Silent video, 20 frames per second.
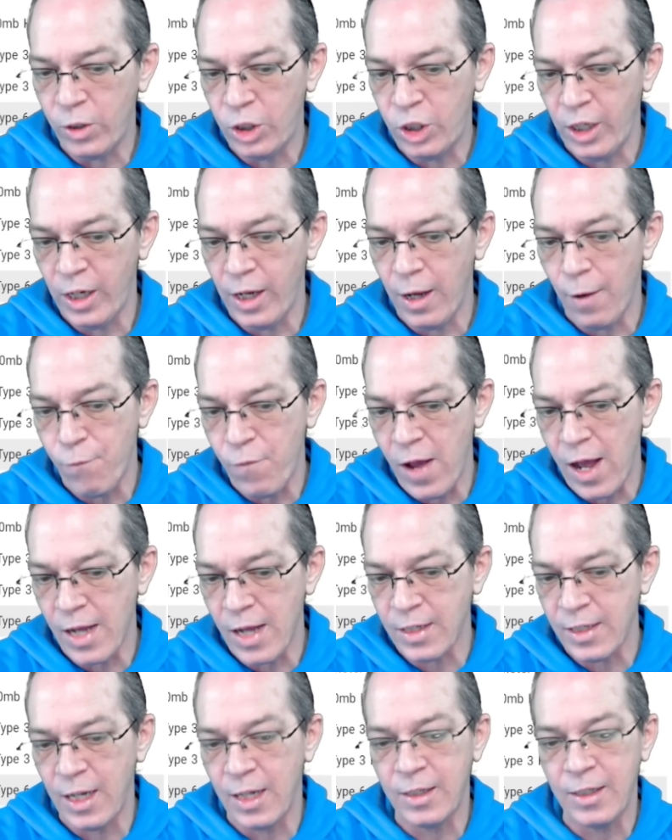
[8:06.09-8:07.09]
with
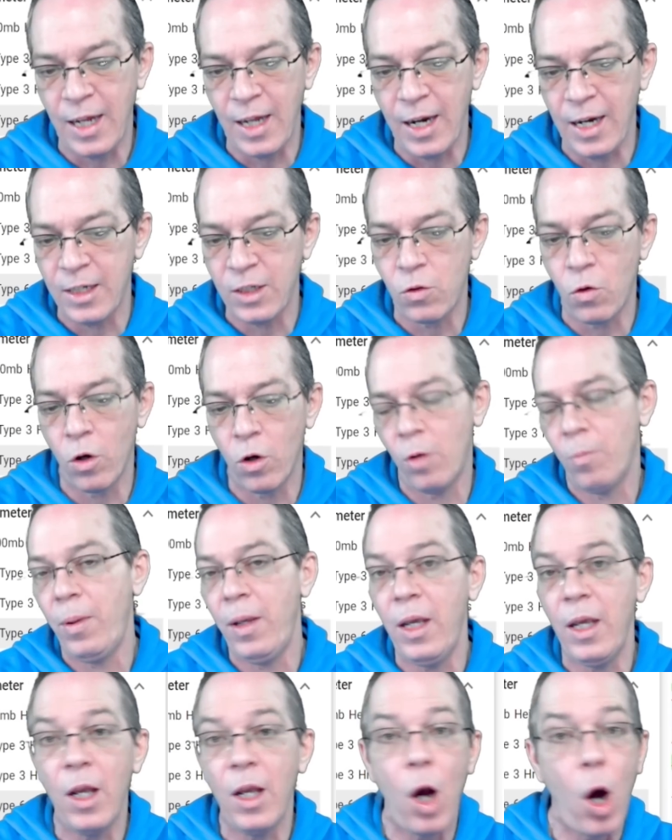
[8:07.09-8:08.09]
GFS is that it's going to
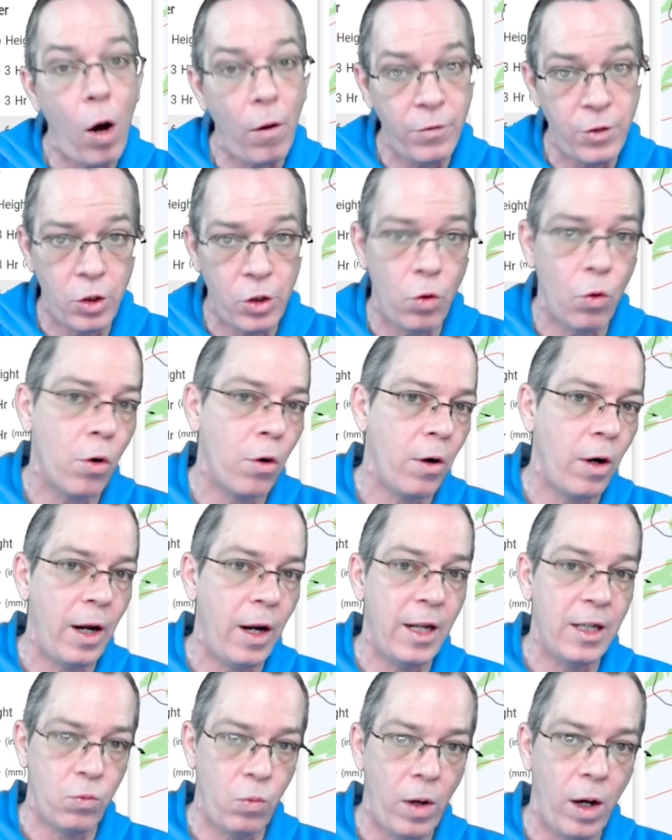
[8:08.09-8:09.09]
be offshore
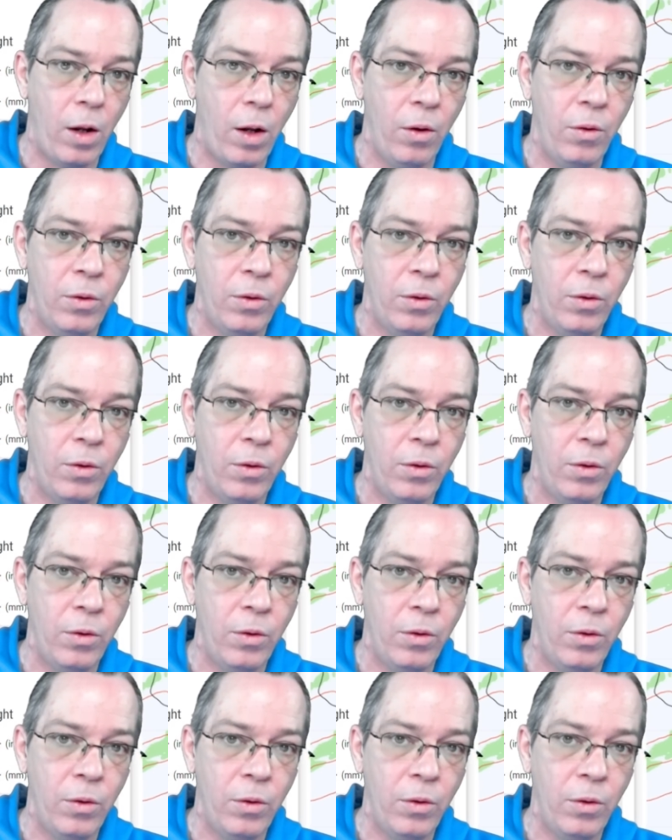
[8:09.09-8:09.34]
as well.